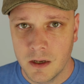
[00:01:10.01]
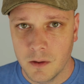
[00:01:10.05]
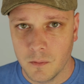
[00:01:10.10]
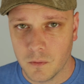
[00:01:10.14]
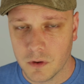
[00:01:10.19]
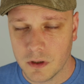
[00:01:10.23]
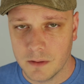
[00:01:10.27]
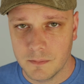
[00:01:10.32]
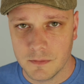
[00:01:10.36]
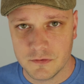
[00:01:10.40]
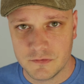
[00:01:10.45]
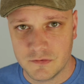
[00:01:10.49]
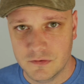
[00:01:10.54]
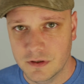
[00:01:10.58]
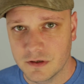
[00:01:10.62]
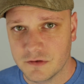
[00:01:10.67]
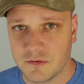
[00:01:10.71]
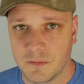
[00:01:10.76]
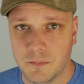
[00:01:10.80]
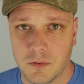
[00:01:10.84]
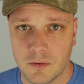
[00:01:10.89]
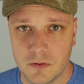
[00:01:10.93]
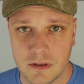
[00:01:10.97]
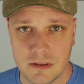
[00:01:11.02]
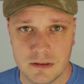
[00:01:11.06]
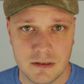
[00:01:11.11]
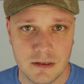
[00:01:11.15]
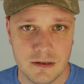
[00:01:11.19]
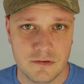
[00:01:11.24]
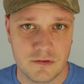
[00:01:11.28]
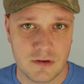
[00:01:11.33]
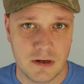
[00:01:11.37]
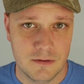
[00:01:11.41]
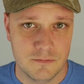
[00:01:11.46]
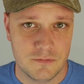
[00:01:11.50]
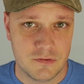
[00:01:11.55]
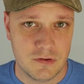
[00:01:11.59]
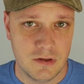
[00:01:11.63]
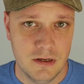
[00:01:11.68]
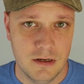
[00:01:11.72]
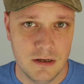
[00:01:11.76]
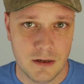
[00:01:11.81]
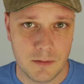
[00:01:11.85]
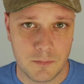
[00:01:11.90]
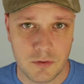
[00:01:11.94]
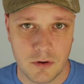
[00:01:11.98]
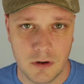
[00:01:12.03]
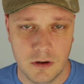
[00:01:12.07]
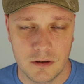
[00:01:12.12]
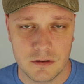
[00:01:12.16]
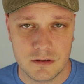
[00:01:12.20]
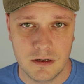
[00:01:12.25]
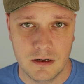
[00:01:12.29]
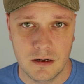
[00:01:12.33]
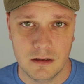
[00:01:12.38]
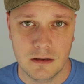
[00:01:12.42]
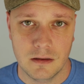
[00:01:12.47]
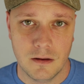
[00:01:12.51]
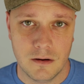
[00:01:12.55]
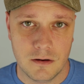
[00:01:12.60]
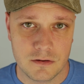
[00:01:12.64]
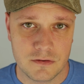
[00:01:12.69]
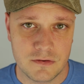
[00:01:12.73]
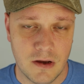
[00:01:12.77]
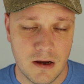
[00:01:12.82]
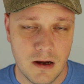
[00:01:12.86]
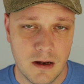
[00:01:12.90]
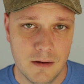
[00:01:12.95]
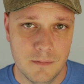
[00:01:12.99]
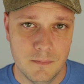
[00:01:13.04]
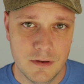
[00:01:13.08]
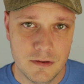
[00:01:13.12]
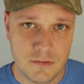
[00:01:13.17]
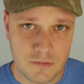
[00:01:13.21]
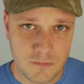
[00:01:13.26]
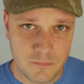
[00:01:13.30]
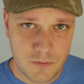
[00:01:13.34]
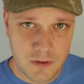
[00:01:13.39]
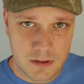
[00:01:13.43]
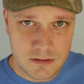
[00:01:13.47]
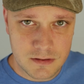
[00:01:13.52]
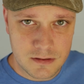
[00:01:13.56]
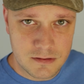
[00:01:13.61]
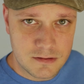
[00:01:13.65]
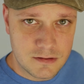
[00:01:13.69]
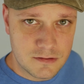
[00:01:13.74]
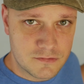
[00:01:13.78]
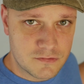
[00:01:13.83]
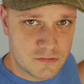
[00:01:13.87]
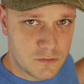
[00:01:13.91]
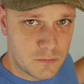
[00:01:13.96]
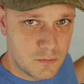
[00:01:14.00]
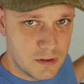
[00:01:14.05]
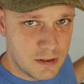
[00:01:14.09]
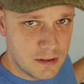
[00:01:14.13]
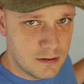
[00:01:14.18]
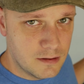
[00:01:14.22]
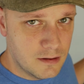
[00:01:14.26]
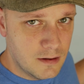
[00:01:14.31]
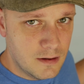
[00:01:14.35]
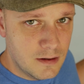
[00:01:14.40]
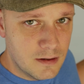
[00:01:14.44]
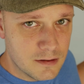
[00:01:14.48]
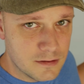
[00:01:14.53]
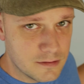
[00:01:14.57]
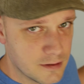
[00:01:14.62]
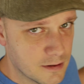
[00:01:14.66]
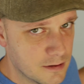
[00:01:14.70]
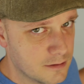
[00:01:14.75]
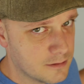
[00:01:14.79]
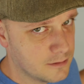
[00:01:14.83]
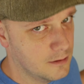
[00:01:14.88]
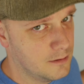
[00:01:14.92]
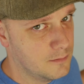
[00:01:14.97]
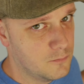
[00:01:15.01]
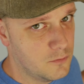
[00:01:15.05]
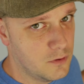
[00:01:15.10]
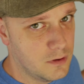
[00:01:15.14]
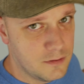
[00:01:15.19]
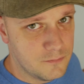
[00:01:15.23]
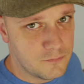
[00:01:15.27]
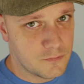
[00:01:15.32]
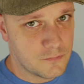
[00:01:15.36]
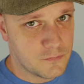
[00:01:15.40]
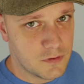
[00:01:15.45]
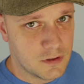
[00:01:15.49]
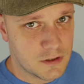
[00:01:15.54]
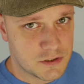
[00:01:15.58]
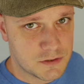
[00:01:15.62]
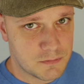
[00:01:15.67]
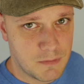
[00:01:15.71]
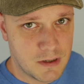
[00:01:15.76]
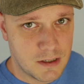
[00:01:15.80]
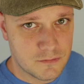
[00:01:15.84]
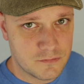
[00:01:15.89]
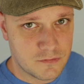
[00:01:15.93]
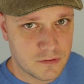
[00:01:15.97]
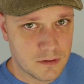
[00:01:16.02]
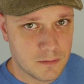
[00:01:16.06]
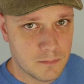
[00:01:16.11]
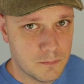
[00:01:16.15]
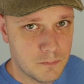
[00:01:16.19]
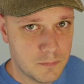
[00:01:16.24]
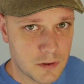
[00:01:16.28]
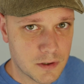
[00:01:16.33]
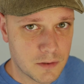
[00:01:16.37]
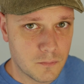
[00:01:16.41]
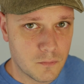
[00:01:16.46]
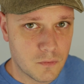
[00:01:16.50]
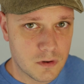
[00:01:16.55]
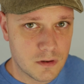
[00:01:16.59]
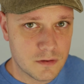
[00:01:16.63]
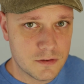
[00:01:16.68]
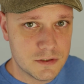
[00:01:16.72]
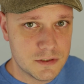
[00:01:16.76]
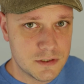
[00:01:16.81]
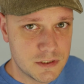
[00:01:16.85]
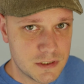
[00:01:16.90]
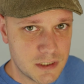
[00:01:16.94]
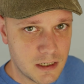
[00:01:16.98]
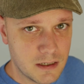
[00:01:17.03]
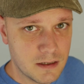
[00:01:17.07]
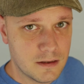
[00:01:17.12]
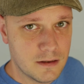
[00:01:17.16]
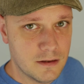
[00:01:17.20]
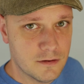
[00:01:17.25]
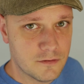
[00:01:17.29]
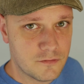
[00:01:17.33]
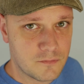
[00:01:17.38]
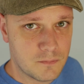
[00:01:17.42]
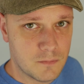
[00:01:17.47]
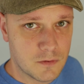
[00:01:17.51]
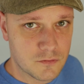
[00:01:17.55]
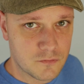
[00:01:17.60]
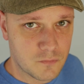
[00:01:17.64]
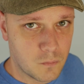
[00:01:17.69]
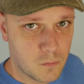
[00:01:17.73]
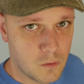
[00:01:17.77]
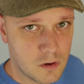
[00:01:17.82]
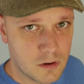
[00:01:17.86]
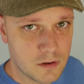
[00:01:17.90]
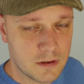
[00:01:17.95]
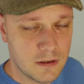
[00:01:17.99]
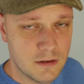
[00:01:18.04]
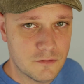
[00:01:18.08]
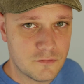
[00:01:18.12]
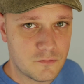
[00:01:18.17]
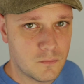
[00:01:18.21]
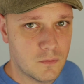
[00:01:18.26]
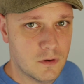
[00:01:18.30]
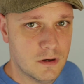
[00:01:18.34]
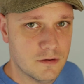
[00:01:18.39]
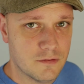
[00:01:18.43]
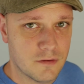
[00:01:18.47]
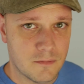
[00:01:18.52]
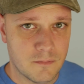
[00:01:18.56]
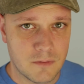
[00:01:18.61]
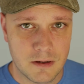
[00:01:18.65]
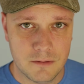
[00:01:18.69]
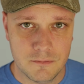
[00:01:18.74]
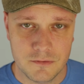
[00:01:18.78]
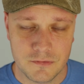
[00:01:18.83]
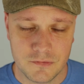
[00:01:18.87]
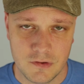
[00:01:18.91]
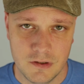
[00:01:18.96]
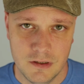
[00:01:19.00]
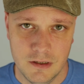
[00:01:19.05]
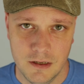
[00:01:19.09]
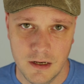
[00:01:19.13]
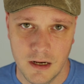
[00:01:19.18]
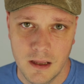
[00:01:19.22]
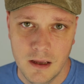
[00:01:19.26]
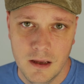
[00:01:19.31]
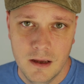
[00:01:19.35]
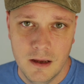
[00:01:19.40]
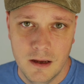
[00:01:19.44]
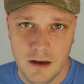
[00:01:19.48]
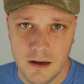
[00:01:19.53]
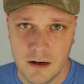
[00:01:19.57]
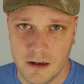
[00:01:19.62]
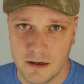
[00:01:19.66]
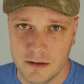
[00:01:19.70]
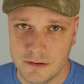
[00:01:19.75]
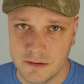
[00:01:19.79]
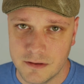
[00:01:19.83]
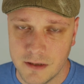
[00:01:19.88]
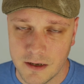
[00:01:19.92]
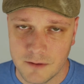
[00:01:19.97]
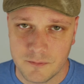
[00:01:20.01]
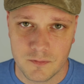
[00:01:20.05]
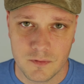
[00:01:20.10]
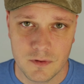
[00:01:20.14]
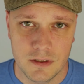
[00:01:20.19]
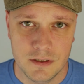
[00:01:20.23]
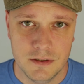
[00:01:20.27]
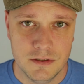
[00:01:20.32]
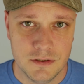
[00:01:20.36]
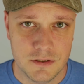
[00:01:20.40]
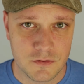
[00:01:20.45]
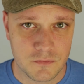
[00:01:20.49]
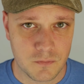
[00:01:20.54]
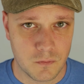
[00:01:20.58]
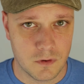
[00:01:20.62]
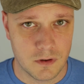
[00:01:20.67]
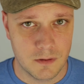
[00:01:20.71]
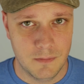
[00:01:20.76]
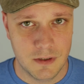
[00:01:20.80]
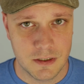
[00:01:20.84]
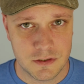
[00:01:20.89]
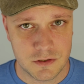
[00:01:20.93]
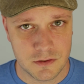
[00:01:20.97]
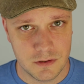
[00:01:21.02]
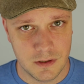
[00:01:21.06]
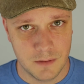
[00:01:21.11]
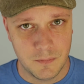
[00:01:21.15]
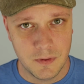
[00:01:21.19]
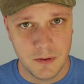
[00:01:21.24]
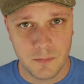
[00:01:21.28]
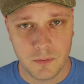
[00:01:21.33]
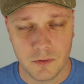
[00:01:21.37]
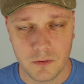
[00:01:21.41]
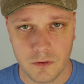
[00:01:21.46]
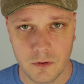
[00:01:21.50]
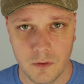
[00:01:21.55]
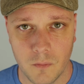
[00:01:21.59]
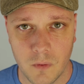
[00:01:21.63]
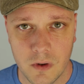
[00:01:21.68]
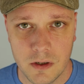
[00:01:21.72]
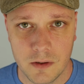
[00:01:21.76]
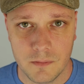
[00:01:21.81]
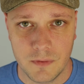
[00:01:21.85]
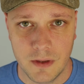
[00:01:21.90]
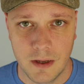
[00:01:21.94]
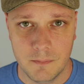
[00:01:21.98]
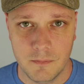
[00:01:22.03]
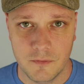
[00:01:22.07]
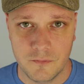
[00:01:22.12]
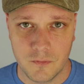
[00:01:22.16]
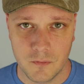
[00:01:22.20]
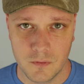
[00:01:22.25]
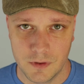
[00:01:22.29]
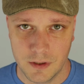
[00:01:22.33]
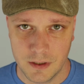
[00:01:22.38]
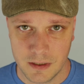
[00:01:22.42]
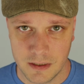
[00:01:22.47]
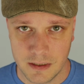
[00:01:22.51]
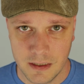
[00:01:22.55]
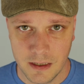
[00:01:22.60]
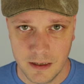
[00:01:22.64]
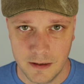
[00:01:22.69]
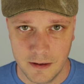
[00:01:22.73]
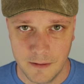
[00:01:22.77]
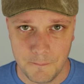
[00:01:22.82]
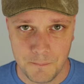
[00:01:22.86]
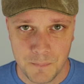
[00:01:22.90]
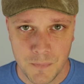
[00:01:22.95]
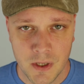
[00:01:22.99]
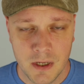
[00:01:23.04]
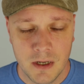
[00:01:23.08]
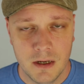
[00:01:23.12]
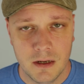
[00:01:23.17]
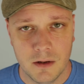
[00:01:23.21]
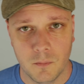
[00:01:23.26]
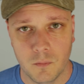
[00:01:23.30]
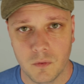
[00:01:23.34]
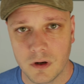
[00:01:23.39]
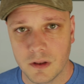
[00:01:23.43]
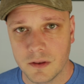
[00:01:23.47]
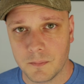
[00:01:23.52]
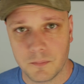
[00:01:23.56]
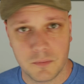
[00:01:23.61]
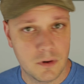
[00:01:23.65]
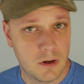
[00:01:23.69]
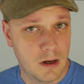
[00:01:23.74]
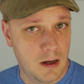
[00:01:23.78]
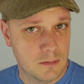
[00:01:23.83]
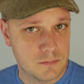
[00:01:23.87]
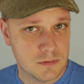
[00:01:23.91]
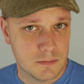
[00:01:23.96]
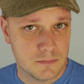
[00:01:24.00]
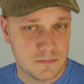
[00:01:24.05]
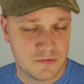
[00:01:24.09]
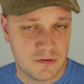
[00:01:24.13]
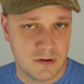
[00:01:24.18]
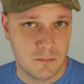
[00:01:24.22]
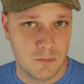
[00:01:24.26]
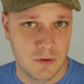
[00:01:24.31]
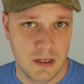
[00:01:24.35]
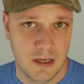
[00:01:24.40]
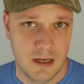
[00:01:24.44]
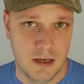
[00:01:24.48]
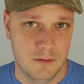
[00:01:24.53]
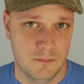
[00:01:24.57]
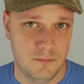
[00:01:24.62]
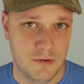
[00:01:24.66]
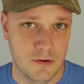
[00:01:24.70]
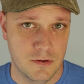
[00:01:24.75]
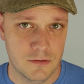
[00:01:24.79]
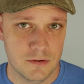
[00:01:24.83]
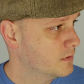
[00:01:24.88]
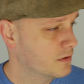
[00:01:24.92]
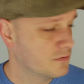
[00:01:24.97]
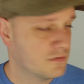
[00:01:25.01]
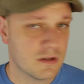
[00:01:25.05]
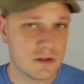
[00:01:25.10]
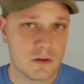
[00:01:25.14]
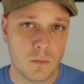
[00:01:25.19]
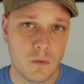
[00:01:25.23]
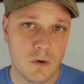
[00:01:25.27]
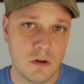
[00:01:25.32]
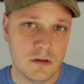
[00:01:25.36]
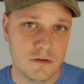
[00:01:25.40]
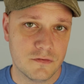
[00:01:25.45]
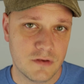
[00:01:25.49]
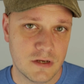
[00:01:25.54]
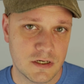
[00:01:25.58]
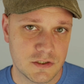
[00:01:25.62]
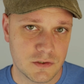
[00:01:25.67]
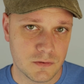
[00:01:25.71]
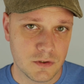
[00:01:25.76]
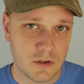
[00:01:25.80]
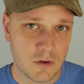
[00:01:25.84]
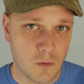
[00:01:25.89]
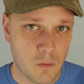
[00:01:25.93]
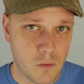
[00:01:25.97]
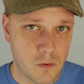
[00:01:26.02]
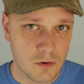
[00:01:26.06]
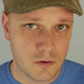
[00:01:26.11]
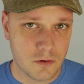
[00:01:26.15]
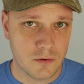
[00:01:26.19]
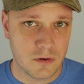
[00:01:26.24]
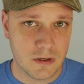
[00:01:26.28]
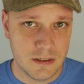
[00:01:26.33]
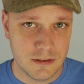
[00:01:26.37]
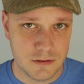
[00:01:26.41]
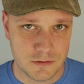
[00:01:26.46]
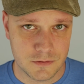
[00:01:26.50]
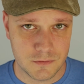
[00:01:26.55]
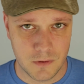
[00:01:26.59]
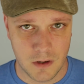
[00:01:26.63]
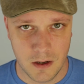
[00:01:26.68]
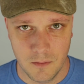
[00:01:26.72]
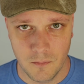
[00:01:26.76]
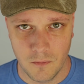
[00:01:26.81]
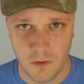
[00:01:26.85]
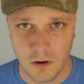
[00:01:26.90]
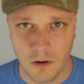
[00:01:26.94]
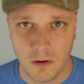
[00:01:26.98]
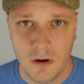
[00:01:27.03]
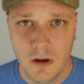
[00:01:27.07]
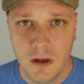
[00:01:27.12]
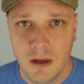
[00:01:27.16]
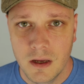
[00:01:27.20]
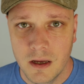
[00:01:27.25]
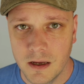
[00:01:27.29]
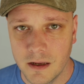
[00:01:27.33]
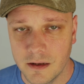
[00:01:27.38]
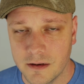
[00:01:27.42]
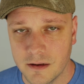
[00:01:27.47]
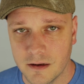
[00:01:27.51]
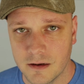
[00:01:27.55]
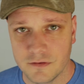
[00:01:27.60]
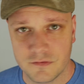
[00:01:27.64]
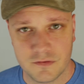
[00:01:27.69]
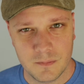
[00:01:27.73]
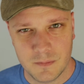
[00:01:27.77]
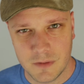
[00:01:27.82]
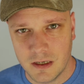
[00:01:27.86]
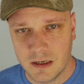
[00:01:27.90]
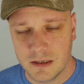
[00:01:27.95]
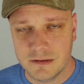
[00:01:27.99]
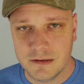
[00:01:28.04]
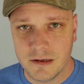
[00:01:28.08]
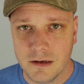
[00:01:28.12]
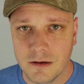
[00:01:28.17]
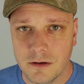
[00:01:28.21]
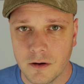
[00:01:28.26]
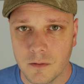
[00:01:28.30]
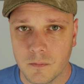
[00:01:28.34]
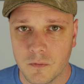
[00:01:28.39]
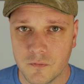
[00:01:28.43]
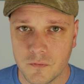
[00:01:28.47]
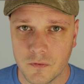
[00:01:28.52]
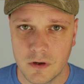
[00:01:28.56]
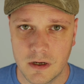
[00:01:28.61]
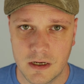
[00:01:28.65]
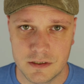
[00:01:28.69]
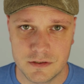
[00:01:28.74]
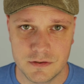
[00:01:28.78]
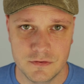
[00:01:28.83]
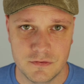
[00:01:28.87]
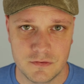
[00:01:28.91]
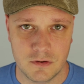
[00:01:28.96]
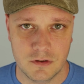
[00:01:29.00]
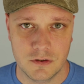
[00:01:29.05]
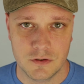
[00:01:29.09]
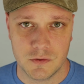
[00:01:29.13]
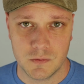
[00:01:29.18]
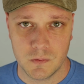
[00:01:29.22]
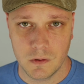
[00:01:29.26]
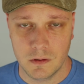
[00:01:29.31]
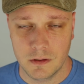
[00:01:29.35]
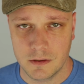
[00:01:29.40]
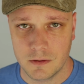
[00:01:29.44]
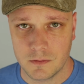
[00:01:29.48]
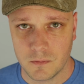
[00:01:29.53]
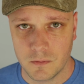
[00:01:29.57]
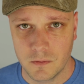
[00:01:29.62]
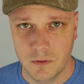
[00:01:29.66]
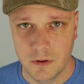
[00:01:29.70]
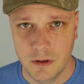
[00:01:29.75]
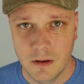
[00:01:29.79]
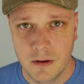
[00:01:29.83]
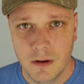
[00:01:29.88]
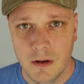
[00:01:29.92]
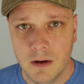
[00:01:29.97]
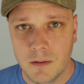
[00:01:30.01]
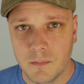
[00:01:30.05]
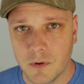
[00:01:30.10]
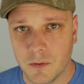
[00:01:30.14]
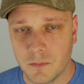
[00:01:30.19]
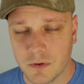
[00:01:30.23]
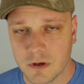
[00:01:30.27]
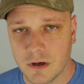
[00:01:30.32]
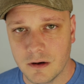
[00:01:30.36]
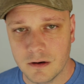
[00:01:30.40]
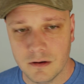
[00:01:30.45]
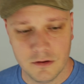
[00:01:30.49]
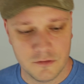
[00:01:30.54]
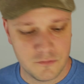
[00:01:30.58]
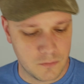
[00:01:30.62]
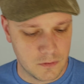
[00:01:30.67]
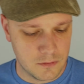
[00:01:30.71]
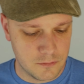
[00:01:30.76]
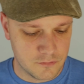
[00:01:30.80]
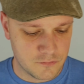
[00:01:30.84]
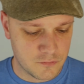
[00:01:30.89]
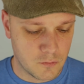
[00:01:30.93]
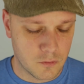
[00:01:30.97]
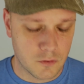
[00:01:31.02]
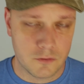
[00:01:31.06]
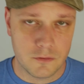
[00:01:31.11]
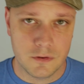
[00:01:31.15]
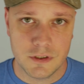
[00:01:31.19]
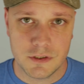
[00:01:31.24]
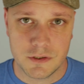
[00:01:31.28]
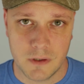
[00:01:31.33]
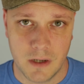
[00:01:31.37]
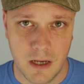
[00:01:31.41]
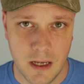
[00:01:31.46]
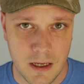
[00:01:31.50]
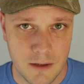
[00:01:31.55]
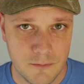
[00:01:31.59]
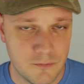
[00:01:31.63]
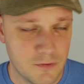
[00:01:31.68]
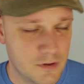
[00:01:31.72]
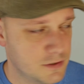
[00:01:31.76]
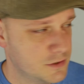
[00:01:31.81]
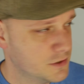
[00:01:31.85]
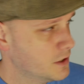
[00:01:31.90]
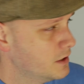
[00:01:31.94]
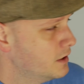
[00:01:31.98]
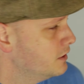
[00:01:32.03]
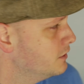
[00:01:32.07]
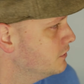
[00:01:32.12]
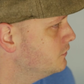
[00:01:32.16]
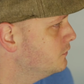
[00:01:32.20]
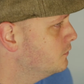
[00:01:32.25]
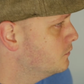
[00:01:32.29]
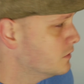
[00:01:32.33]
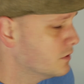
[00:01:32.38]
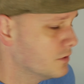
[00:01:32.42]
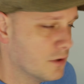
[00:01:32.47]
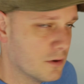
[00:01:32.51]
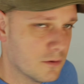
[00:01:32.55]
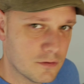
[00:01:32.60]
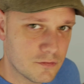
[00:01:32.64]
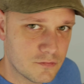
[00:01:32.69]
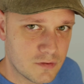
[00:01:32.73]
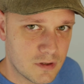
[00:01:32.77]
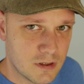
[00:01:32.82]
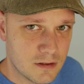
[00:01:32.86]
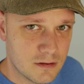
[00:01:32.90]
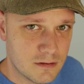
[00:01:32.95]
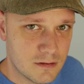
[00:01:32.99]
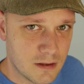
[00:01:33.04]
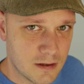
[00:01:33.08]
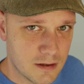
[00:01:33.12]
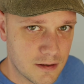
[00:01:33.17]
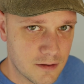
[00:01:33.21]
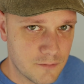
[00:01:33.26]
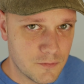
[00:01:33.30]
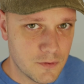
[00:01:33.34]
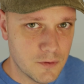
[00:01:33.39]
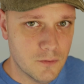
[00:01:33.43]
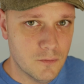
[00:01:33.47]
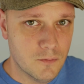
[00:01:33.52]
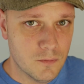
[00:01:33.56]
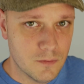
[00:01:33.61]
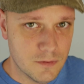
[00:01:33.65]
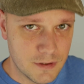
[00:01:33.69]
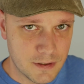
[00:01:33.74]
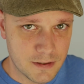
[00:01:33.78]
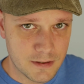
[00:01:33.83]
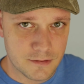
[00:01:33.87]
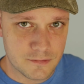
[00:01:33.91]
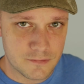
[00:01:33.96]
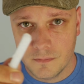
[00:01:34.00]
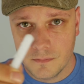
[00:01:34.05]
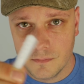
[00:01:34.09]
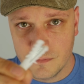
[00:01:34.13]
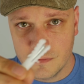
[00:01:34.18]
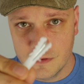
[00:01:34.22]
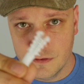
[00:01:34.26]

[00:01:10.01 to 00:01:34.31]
One of the most disappointing things I've seen in a product in a long time is the fact that this screen did come ready for flush mounting, but in one of the jankiest, most wonkiest ways I've ever seen, and I definitely just want to make sure that people are aware of that before they get it. One of the problems that we have here is that the wall is actually 1/4 inch drywall, and something I didn't know before I actually started drilling through it, but regardless whether it's 1/4 inch or 1/2 inch, you will notice that they give you this.